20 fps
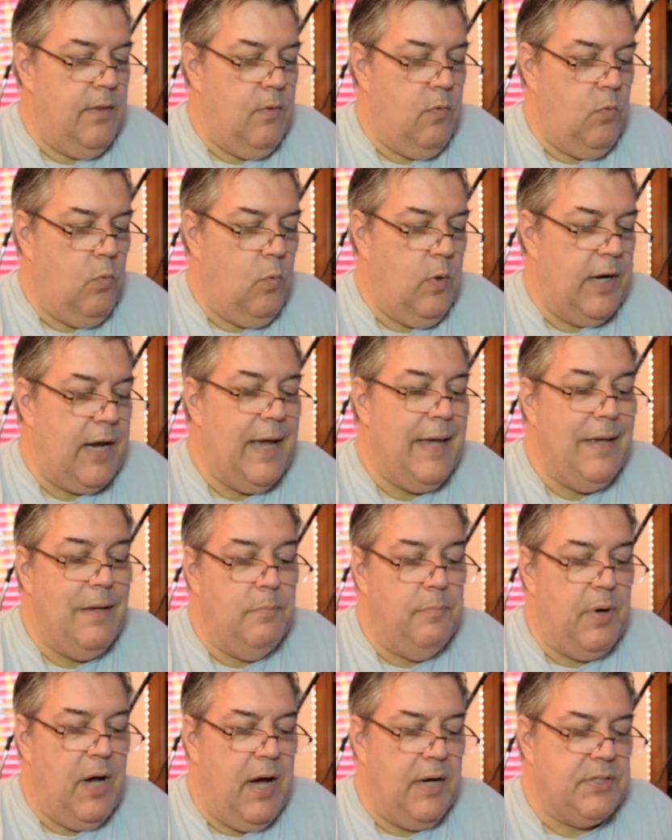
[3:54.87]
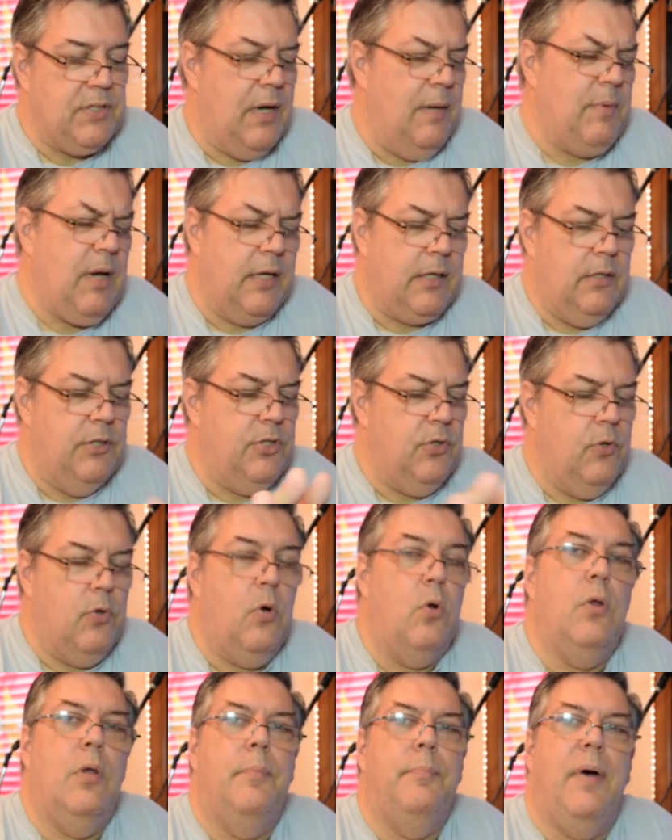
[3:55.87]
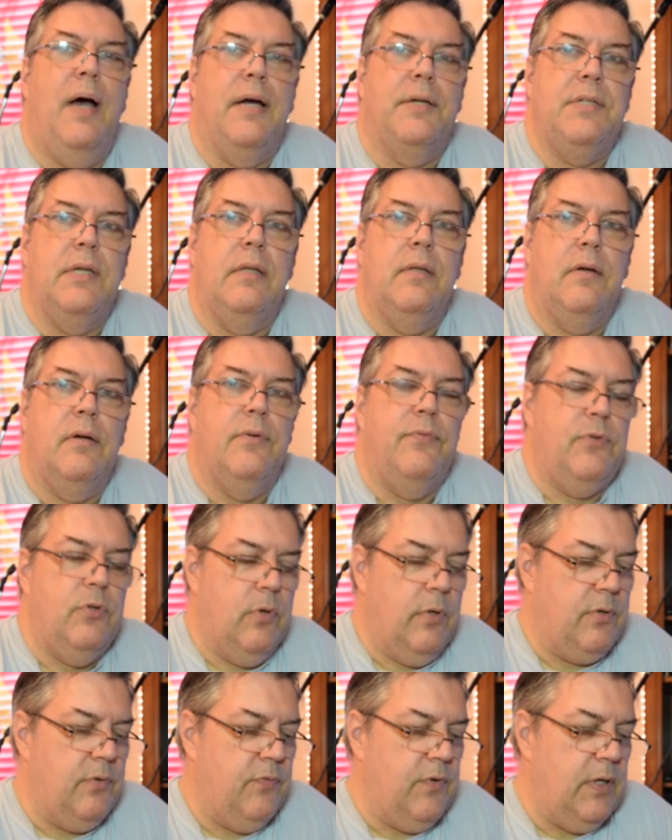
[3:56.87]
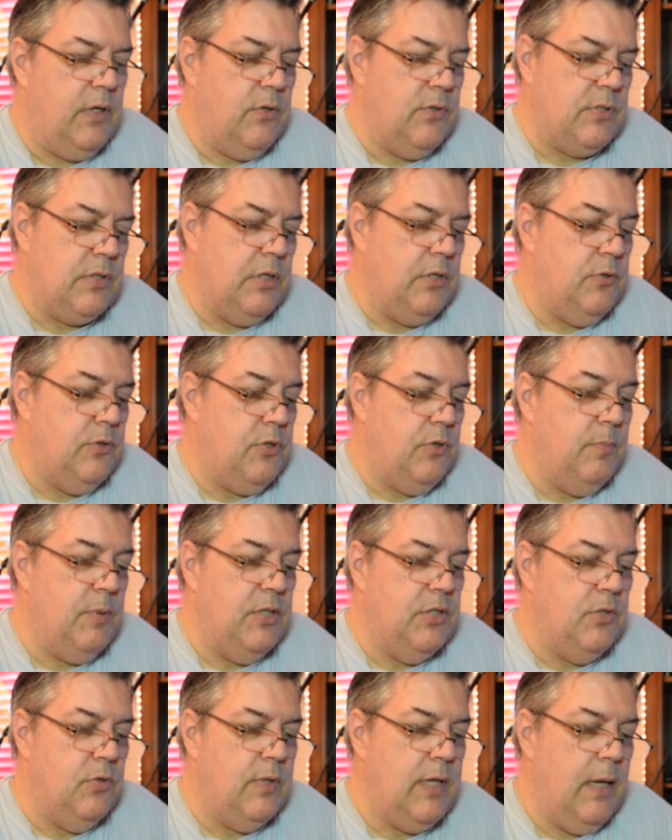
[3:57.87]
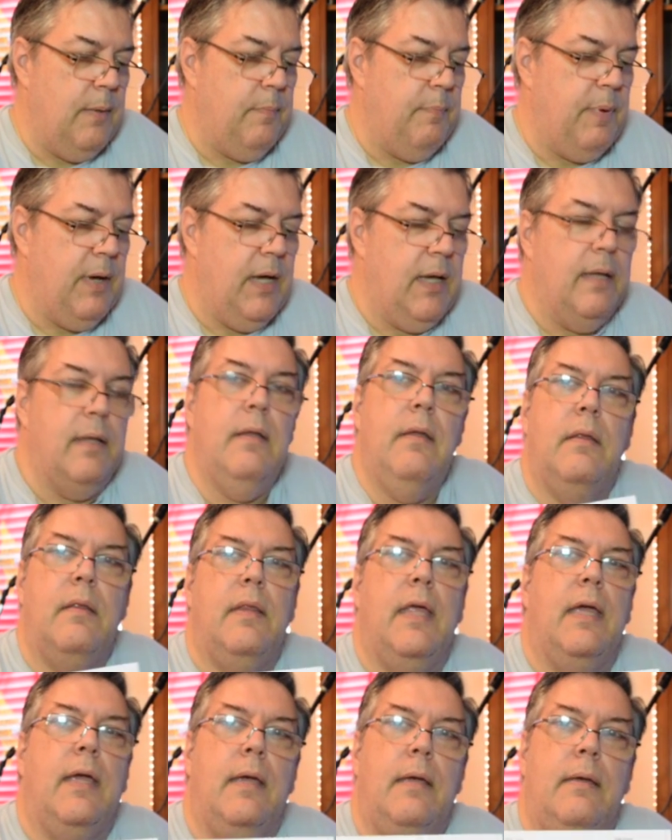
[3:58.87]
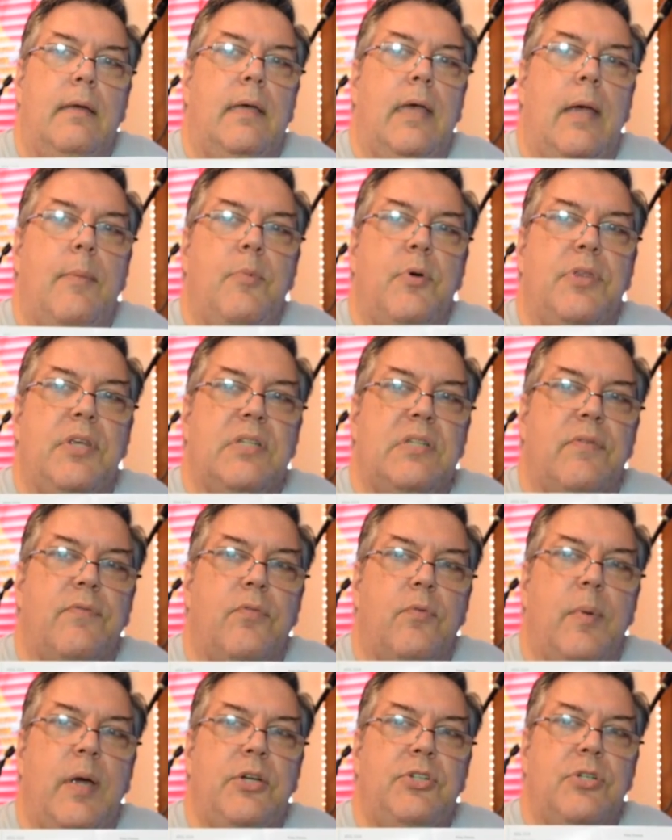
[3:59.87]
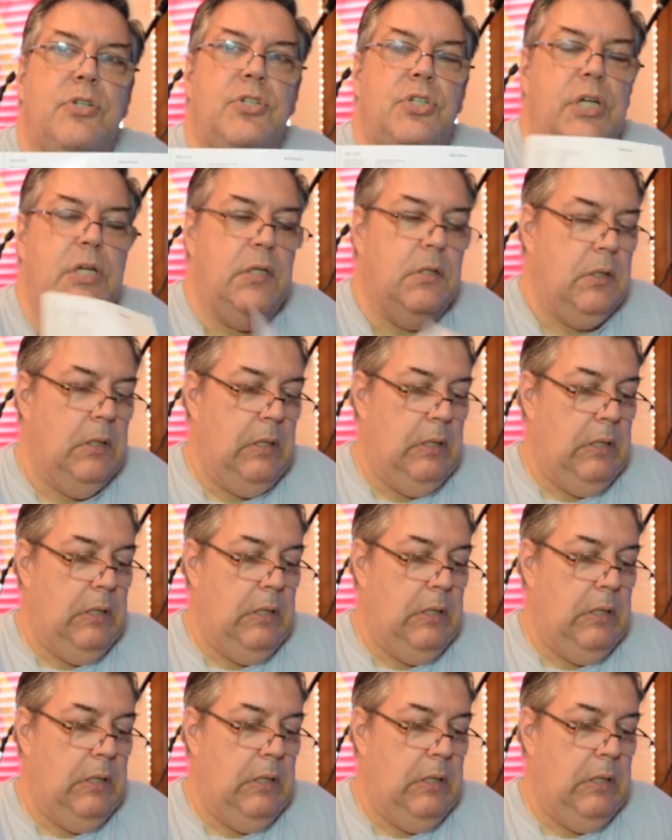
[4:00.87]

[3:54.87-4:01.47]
When I unboxed, and I'm not going to do a whole unboxing, there are a few other videos on YouTube that do that, but they came with this information sheet,